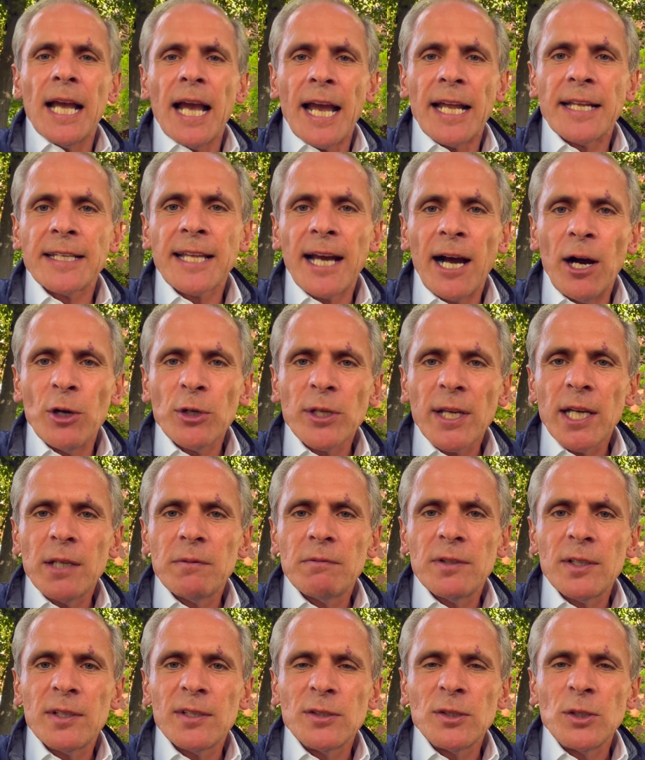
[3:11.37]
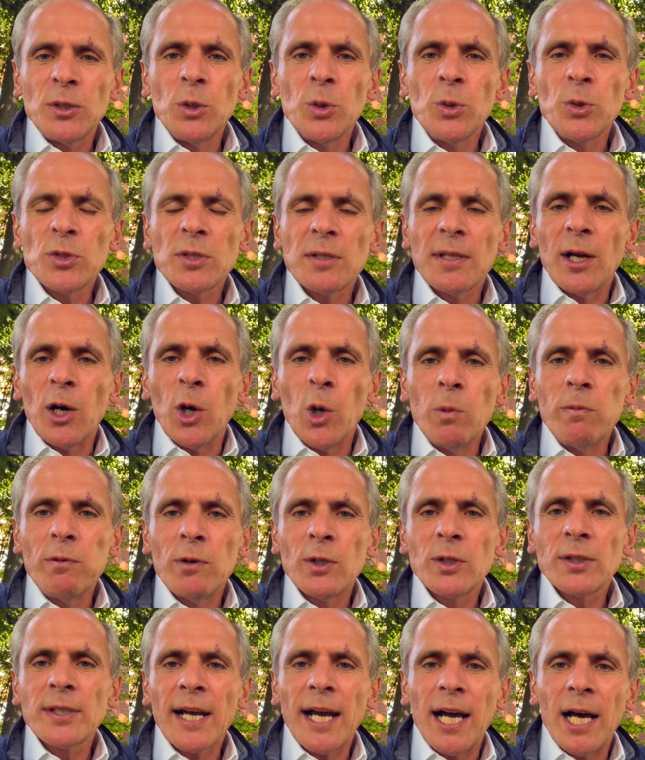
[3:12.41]
And how can we reduce the
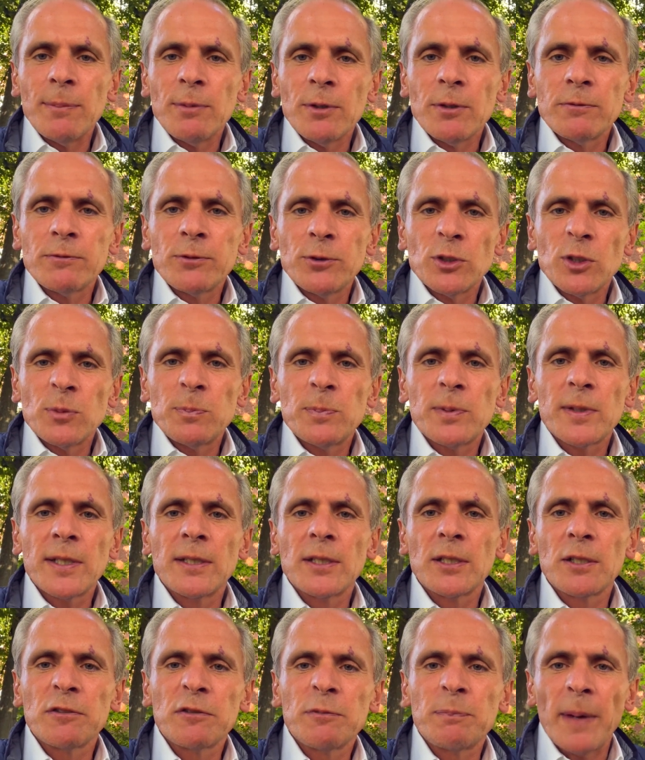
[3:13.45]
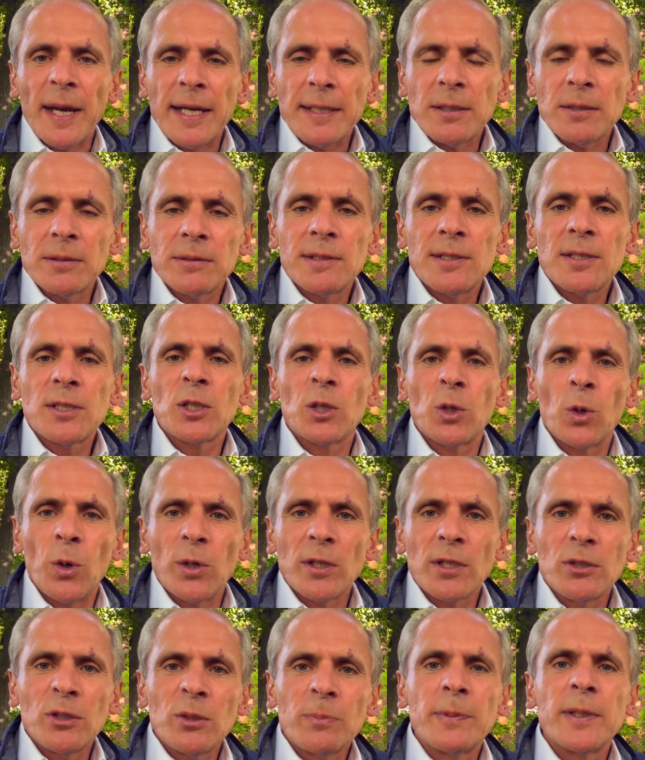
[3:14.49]
overall carbon footprint of batteries in
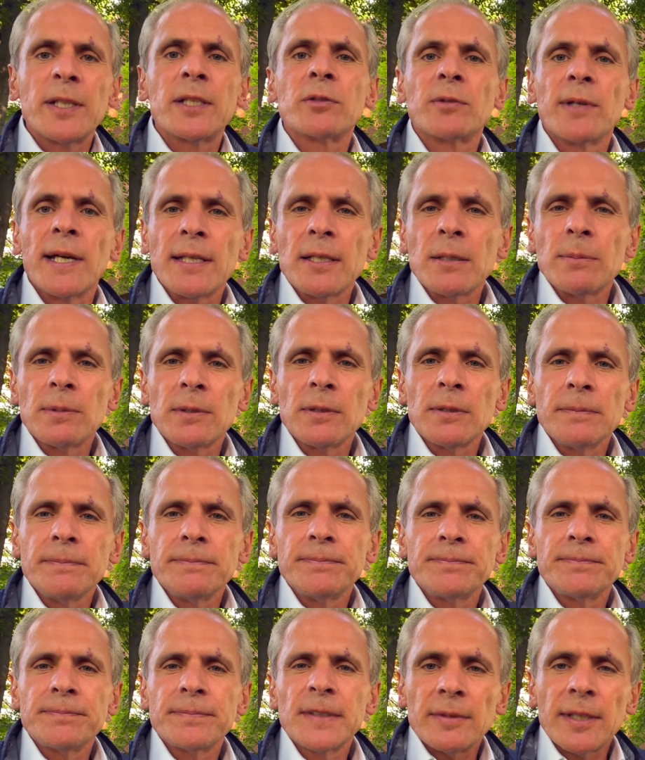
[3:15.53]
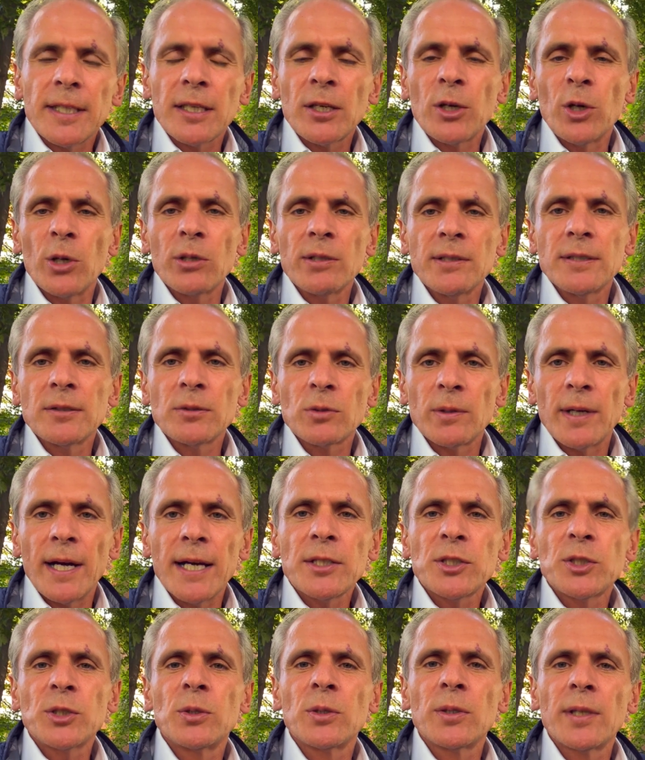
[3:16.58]
order to be credible? The current
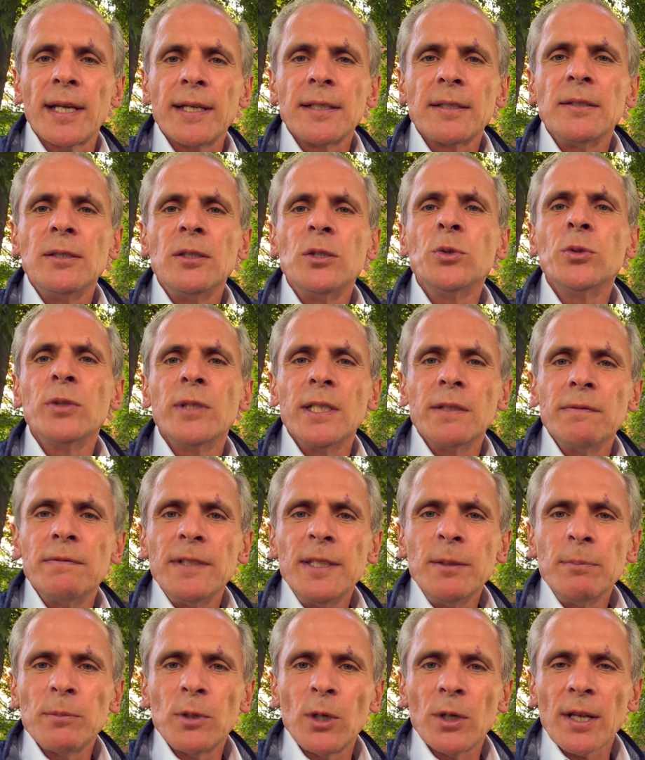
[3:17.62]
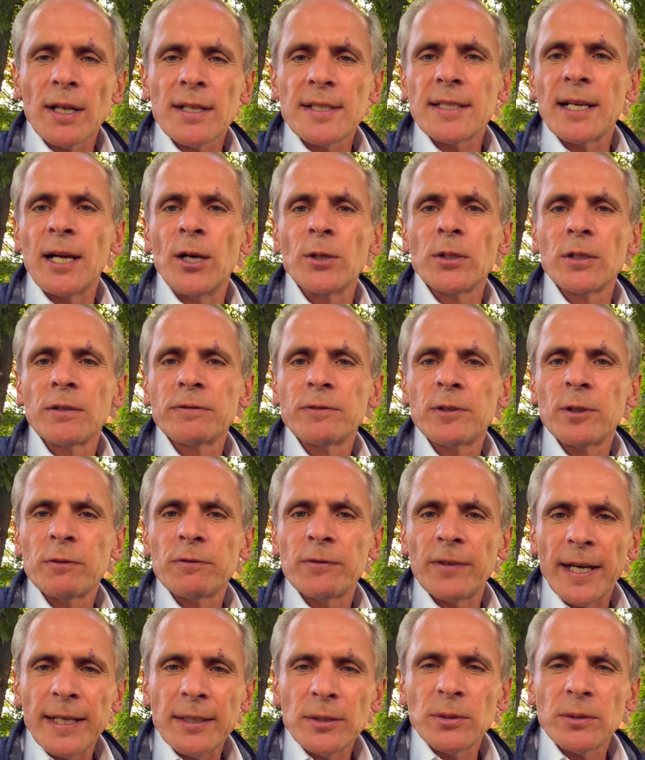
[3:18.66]
rush to get new EV models out of the
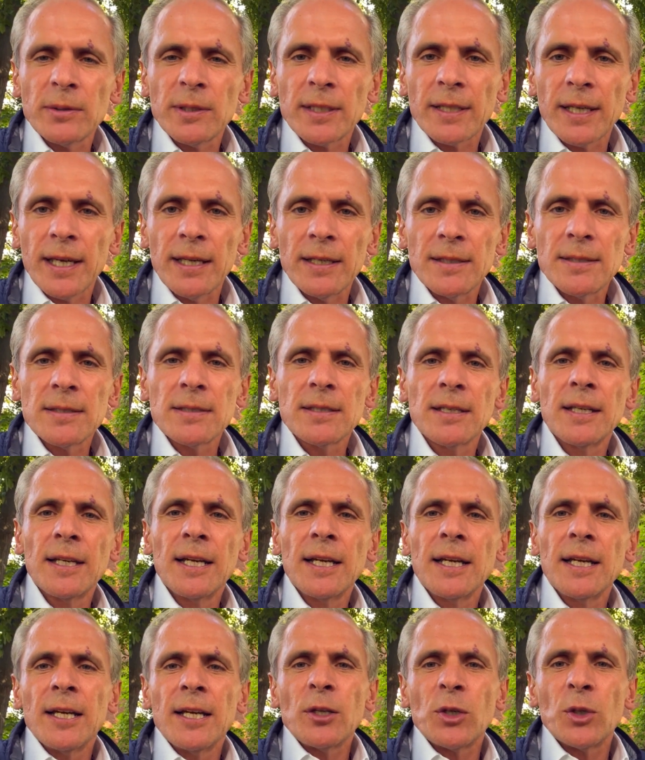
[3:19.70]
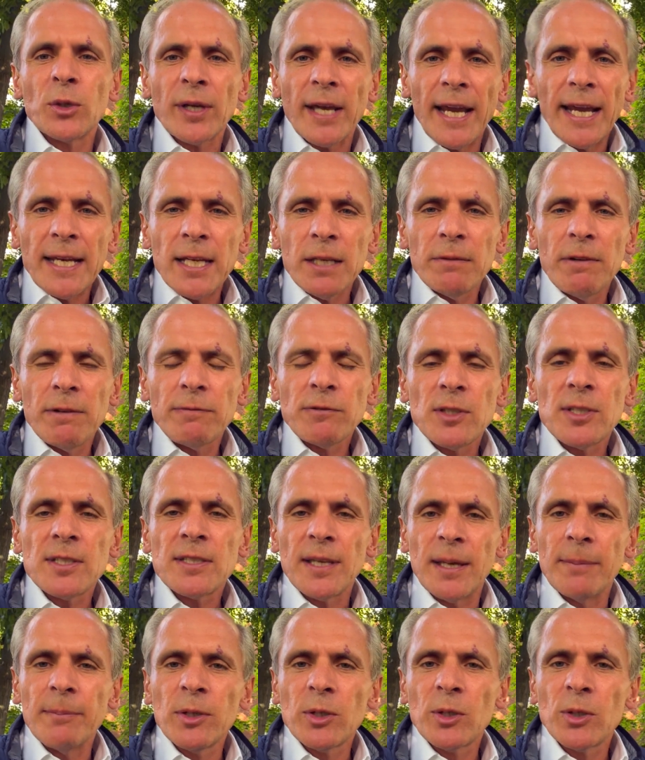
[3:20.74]
factory gates, together with the
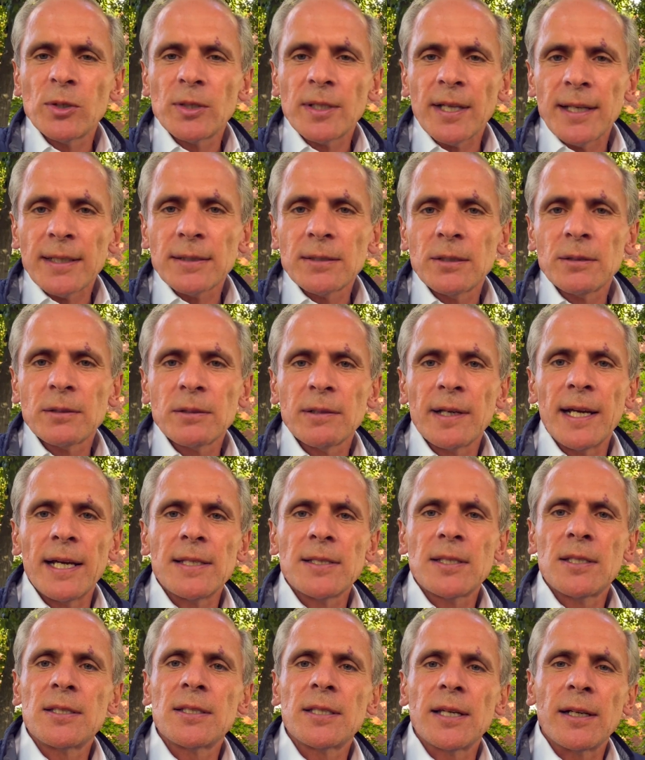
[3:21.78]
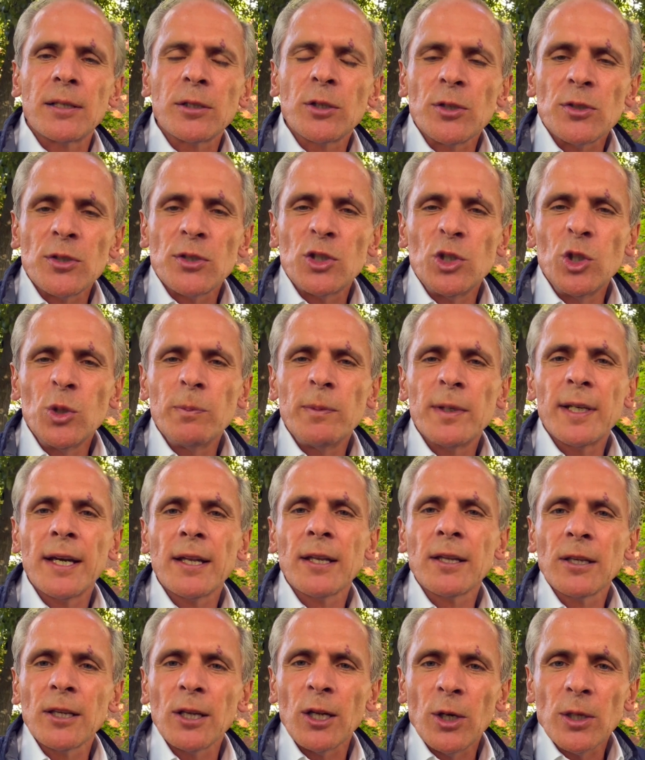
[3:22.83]
semiconductor crisis, are consuming a
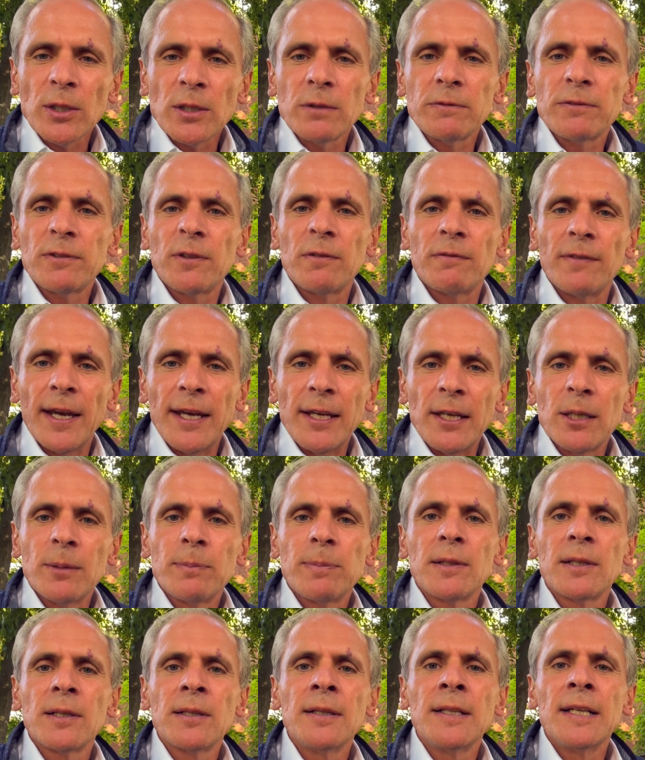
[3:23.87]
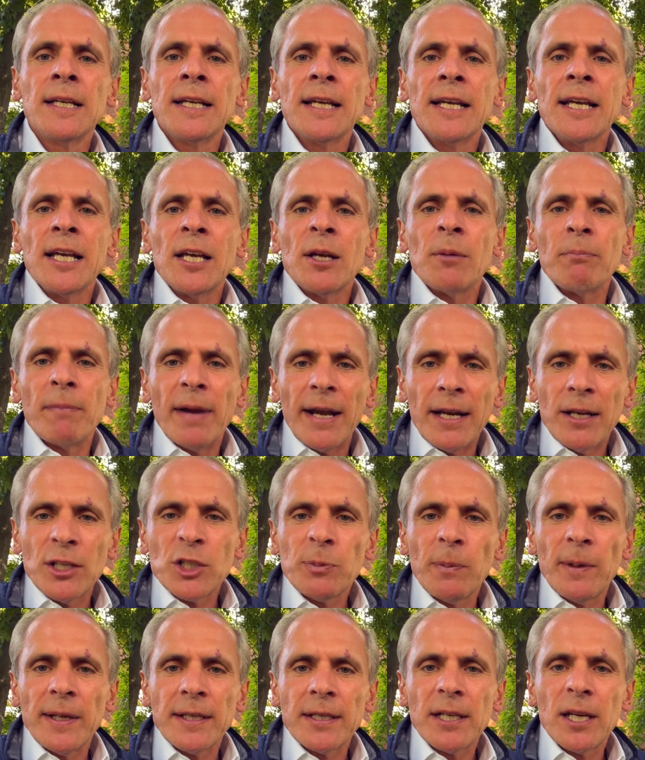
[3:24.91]
lot of available
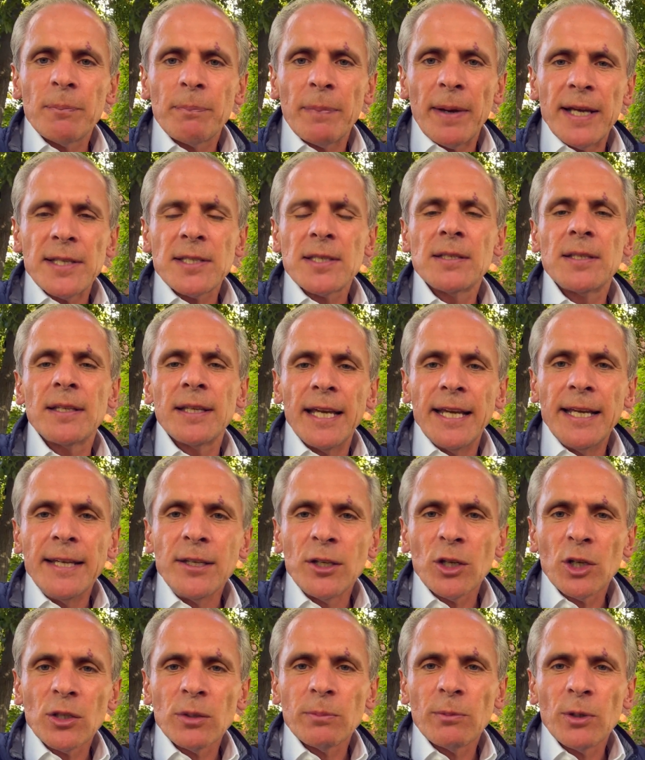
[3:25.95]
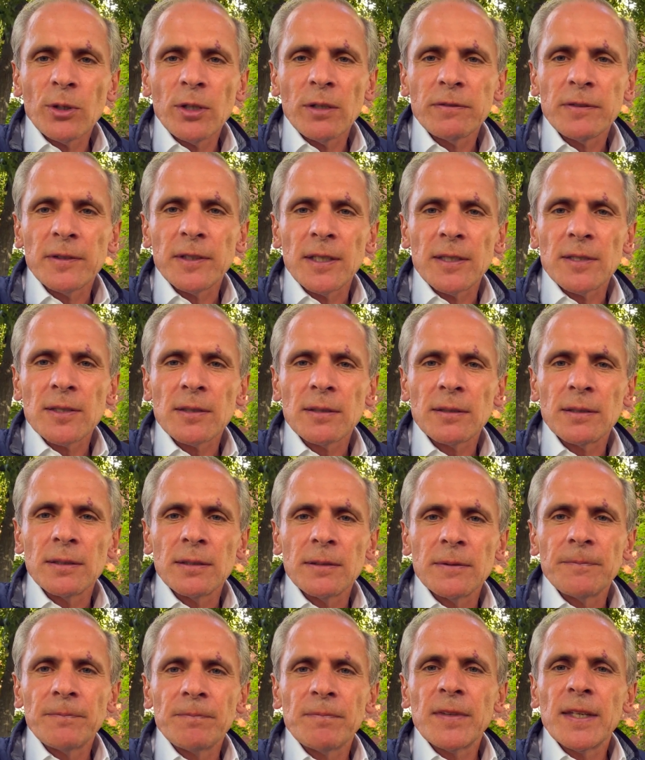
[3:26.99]
management capacity in the automotive industry.